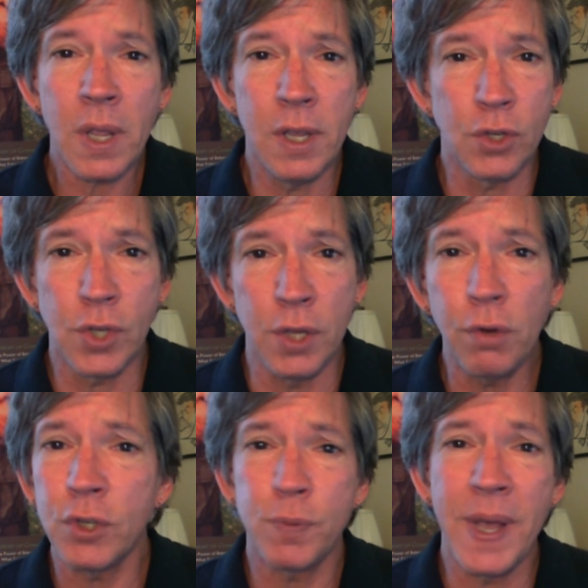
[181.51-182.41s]
is you
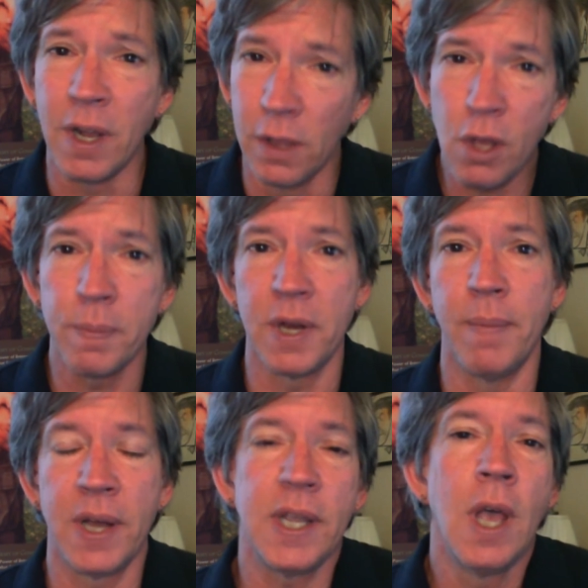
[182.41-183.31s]
can spend a little bit of
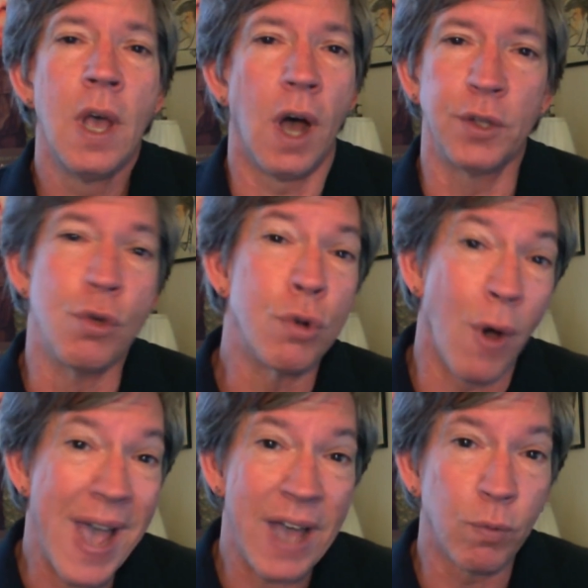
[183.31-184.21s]
money on
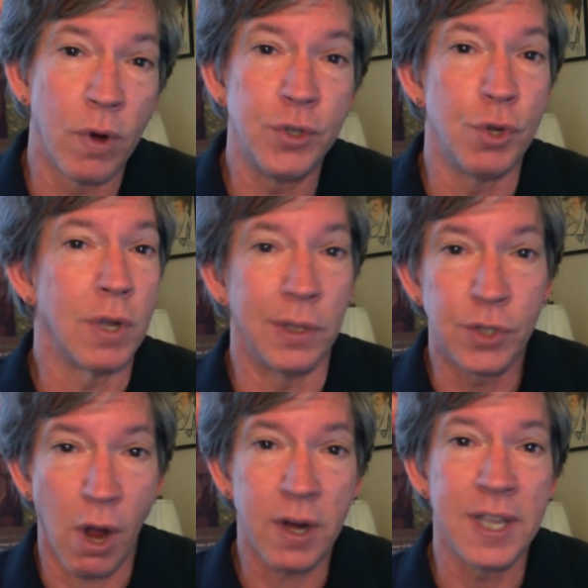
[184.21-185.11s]
Google Adwords. You can
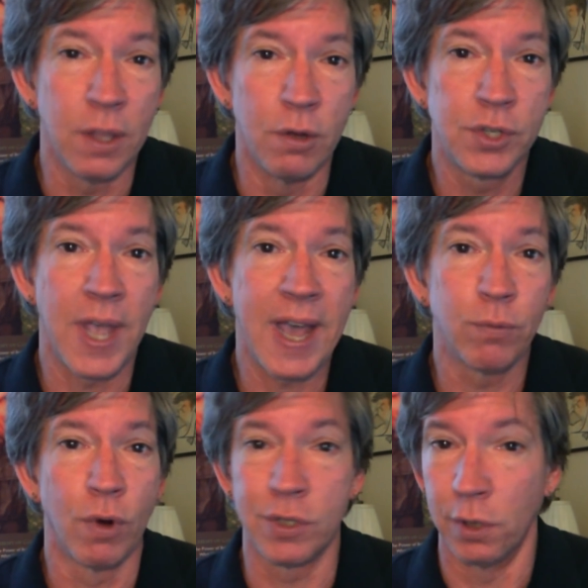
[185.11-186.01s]
target those
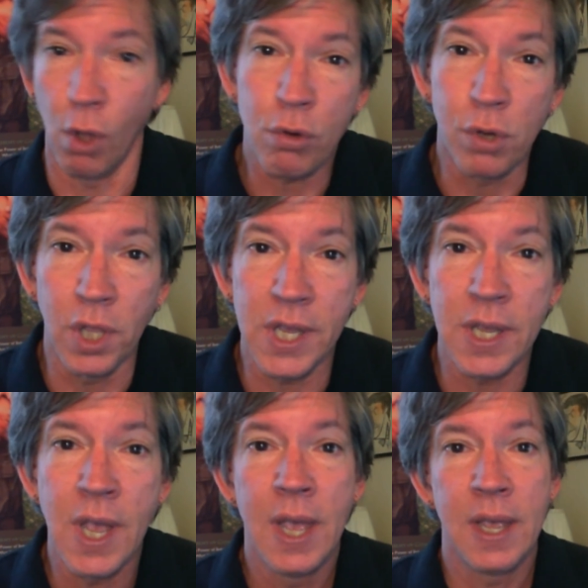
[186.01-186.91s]
AdWords
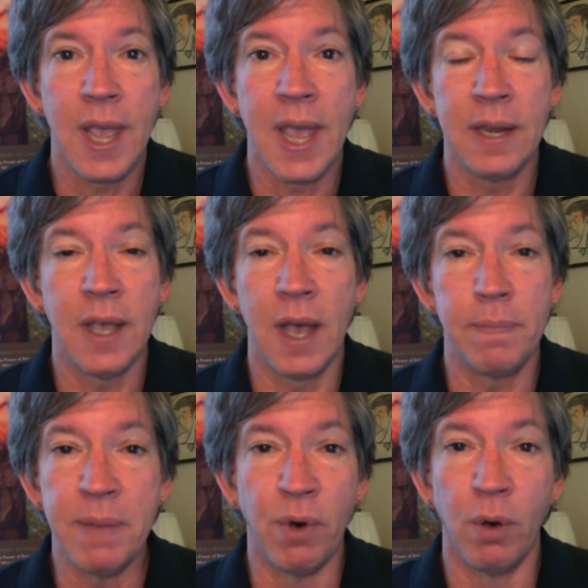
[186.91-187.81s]
locally, and
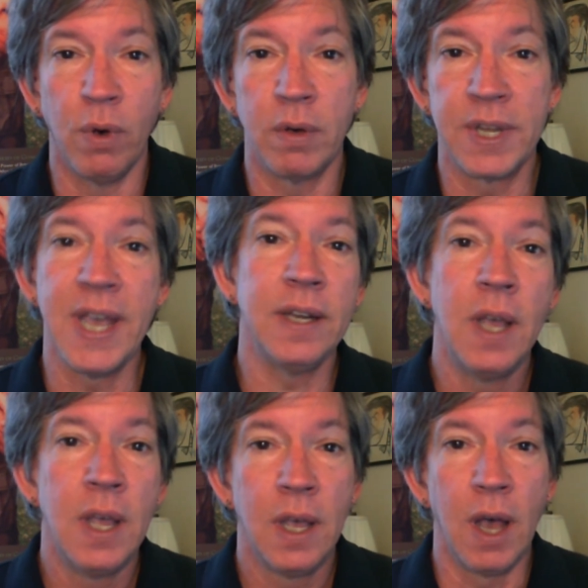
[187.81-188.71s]
people will, again,
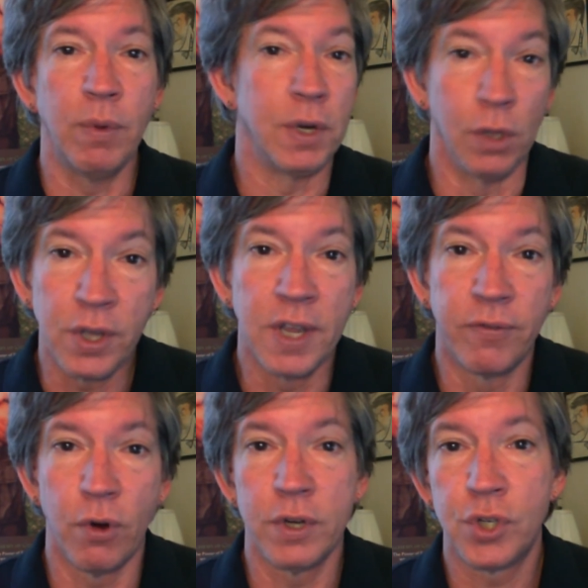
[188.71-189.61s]
when they're looking
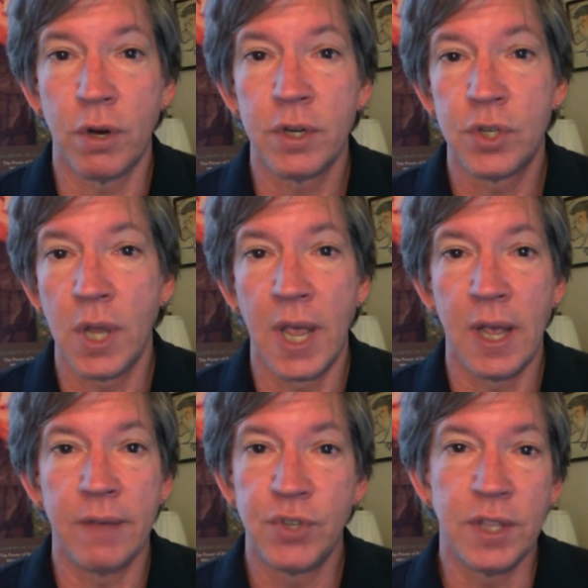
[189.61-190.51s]
for a church,
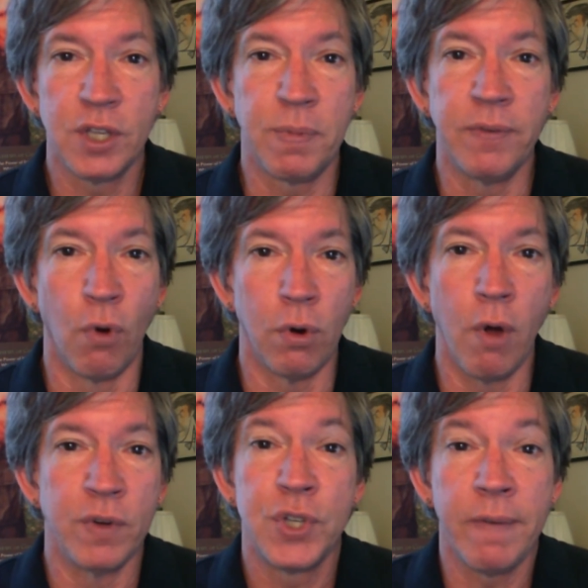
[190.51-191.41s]
I've said this before,
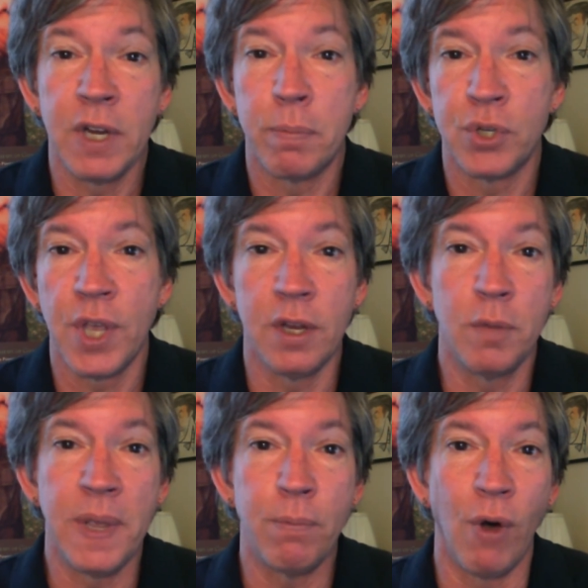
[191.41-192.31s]
over 70% of
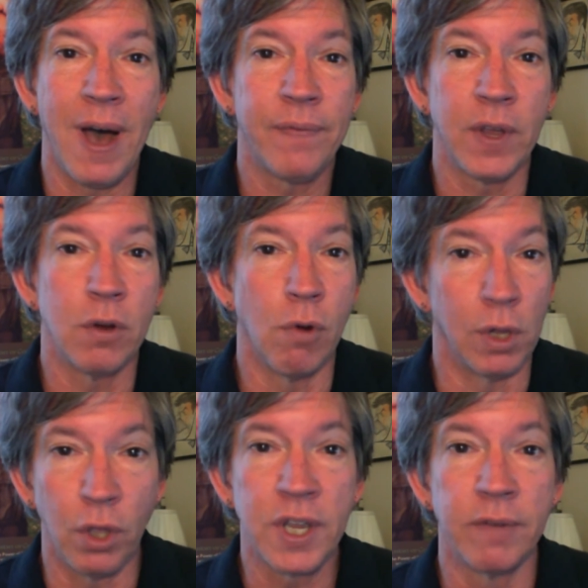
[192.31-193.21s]
the people out there who are
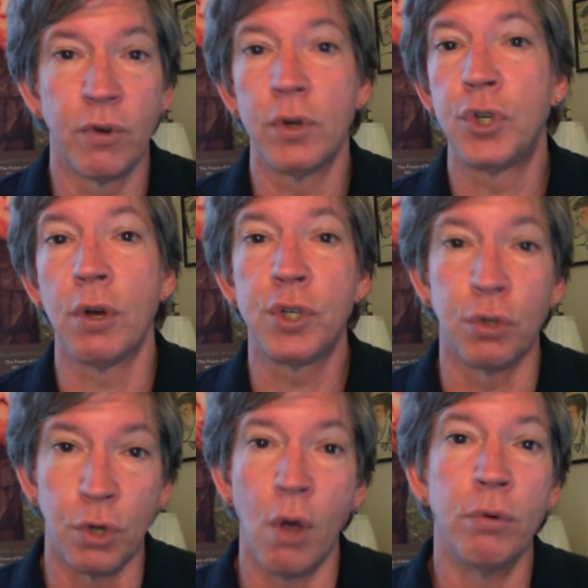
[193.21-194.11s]
looking for a
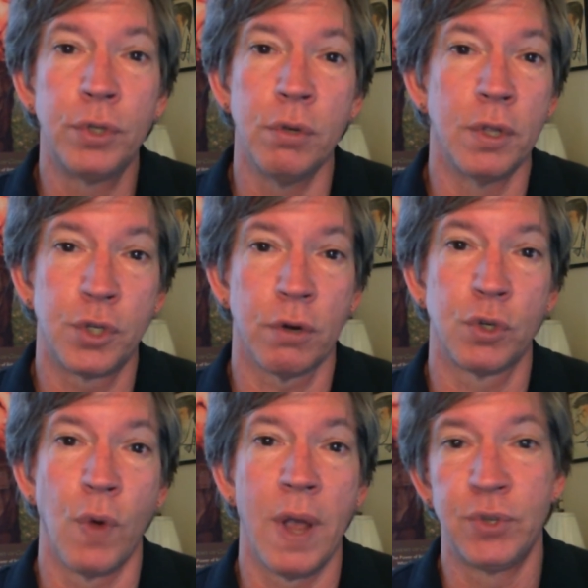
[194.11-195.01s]
church go to the
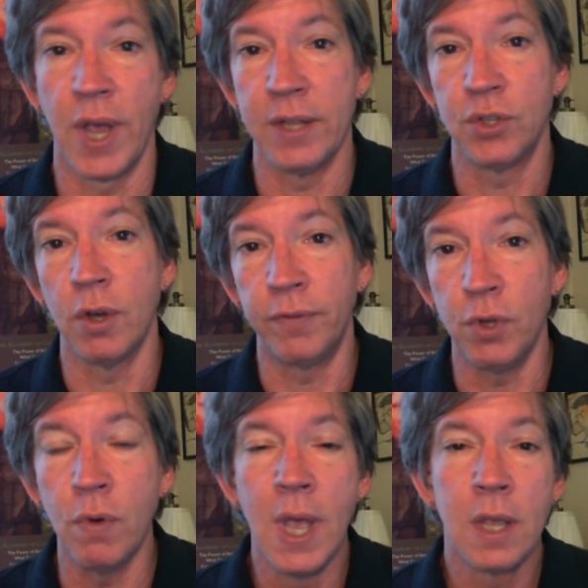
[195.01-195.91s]
church website. So if
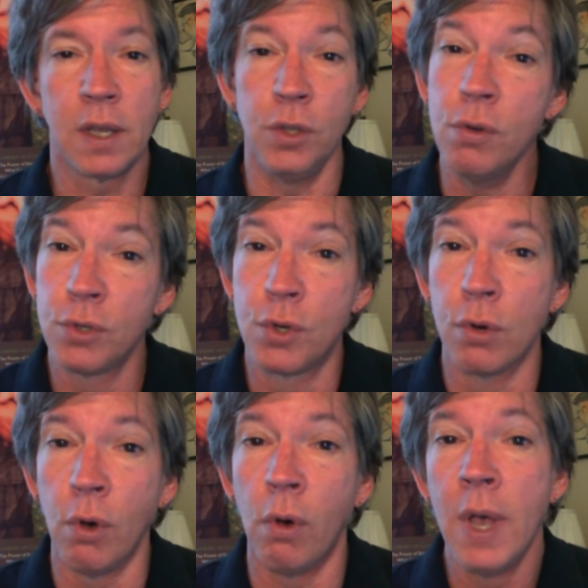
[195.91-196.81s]
you can use
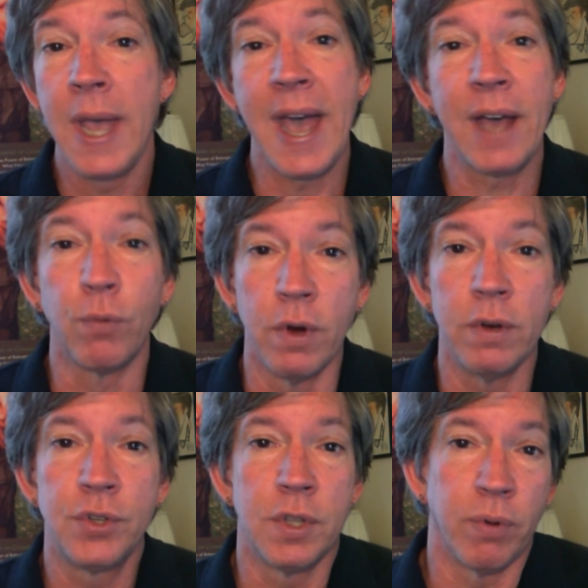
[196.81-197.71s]
Google
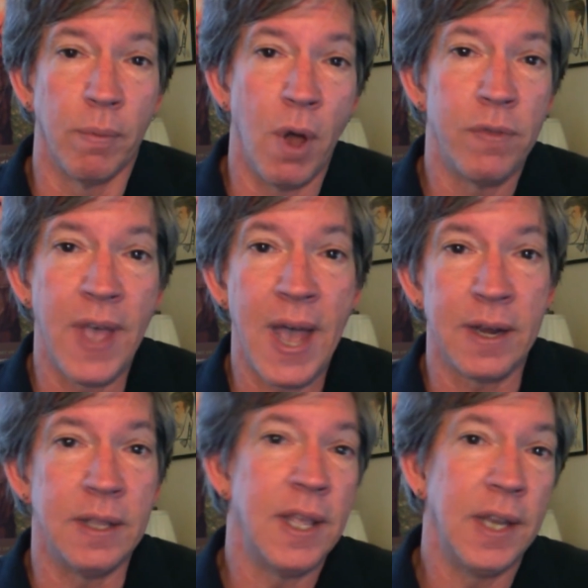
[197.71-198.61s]
AdWords to promote
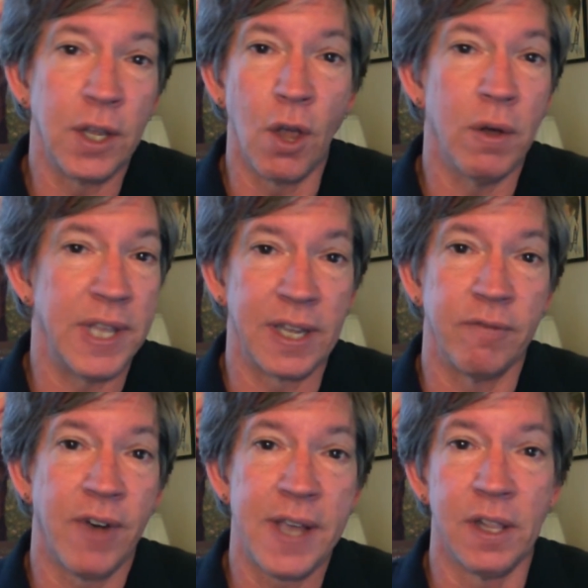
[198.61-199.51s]
that, and then they go and they can
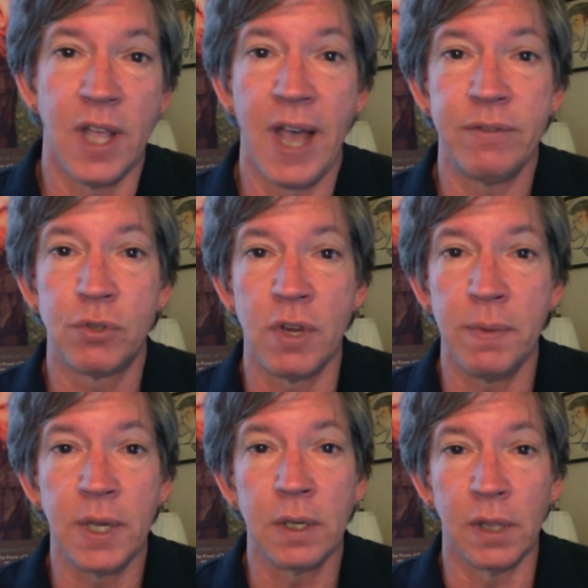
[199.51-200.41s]
find the live
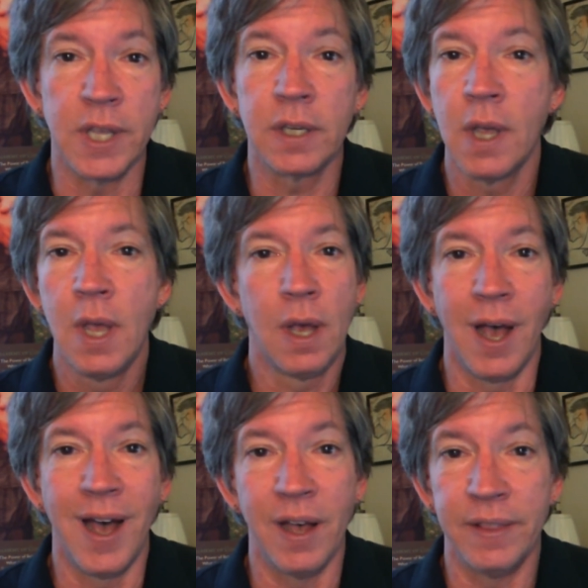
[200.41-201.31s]
streaming link,
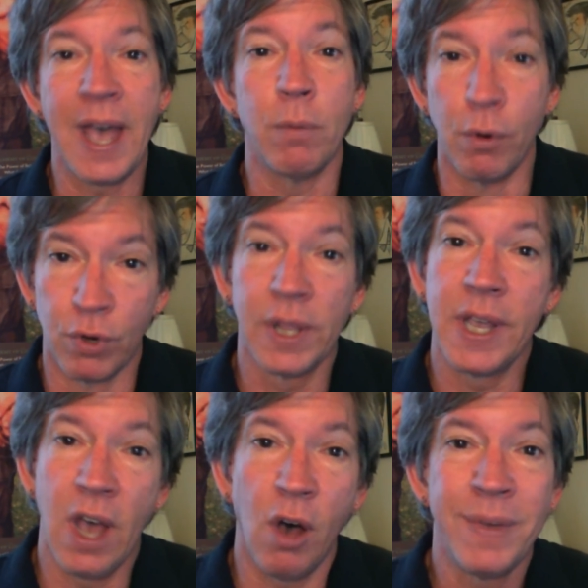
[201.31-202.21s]
that will
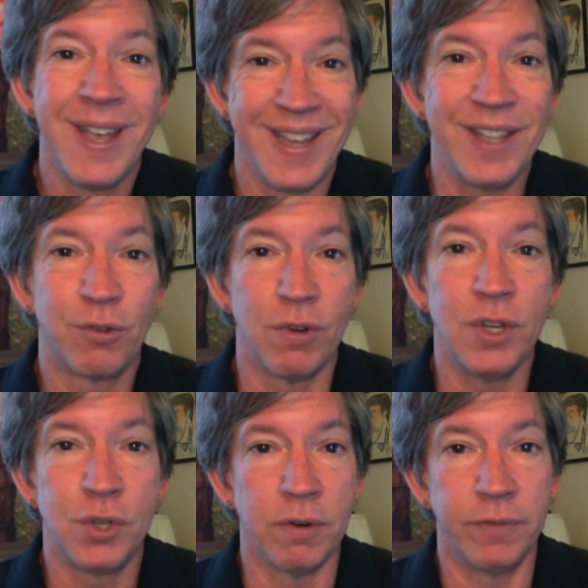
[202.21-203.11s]
really help
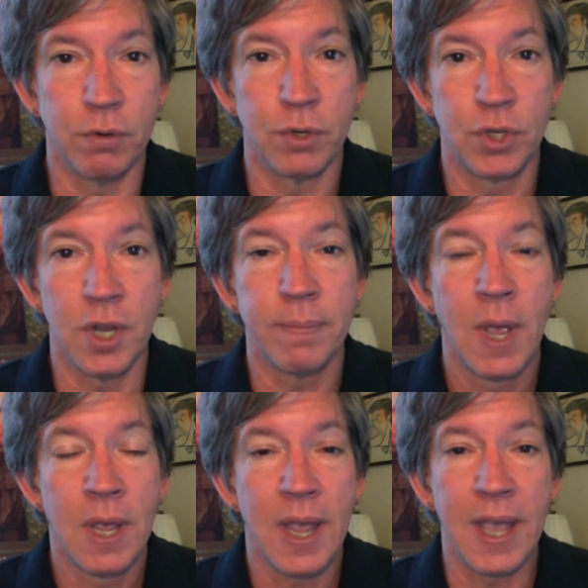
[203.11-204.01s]
increase your viewership.
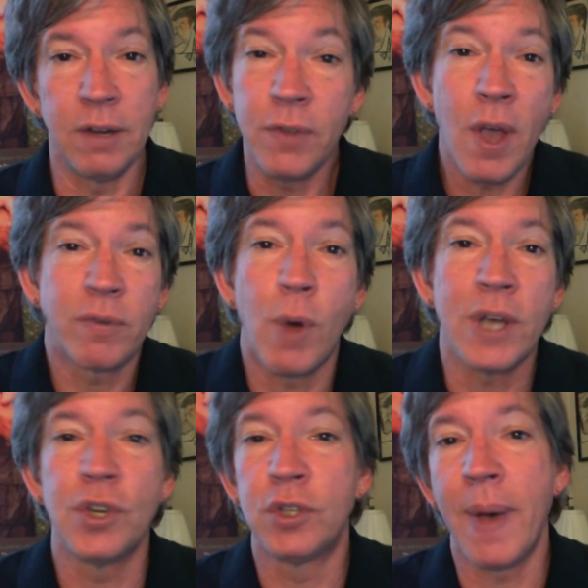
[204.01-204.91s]
And if you have
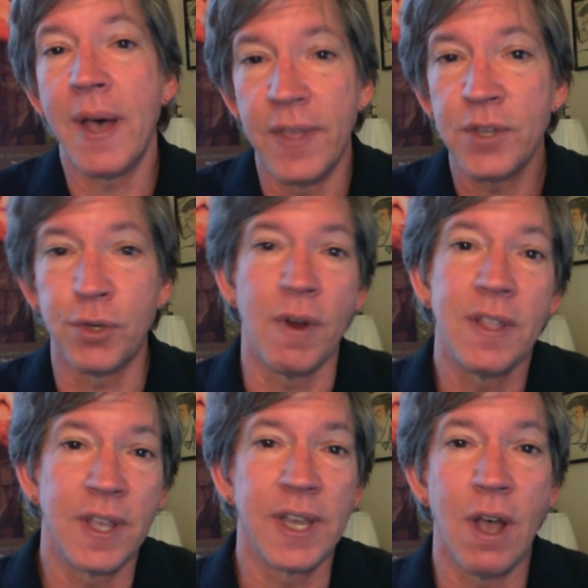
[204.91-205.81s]
questions about this or
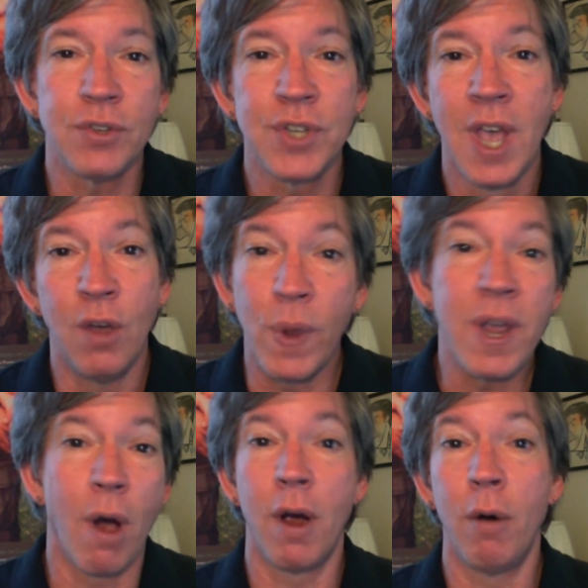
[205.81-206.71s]
anything else, we
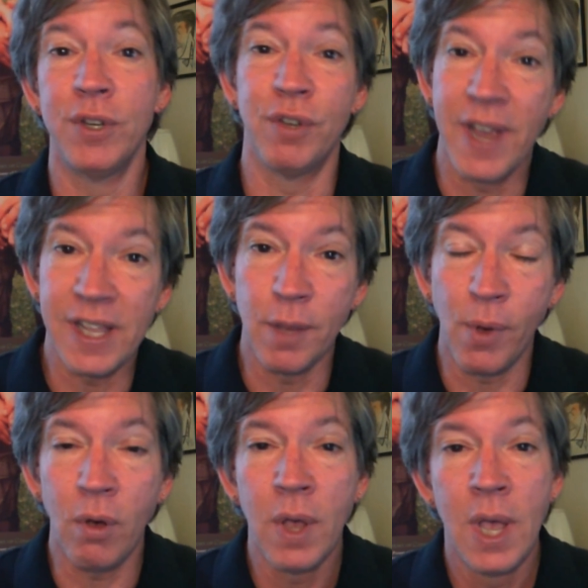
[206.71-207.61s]
are always
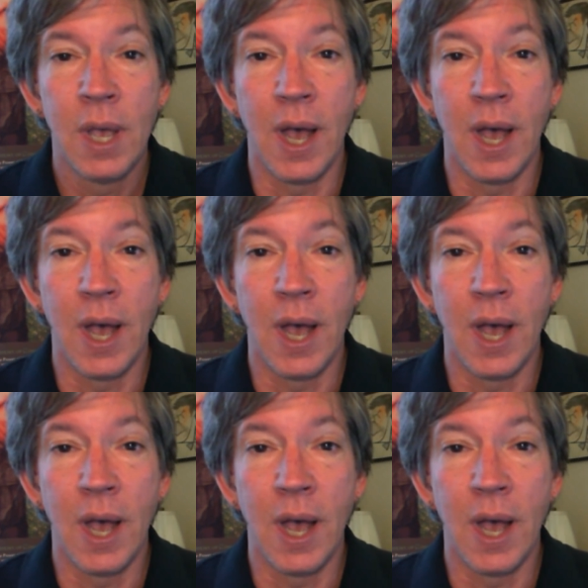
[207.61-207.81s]
available.